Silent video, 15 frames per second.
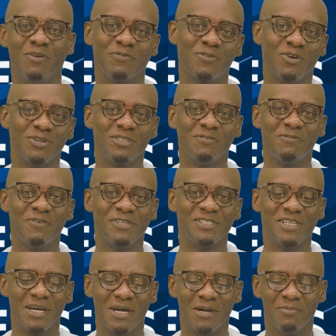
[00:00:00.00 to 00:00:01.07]
Of course, the
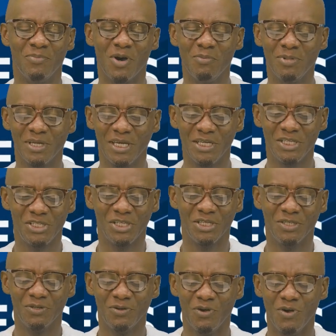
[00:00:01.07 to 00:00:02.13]
first
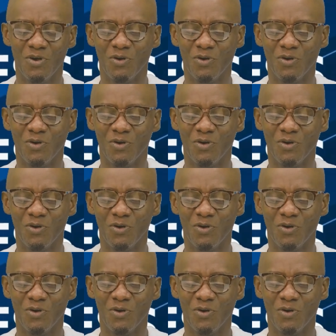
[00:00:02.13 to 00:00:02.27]
publication.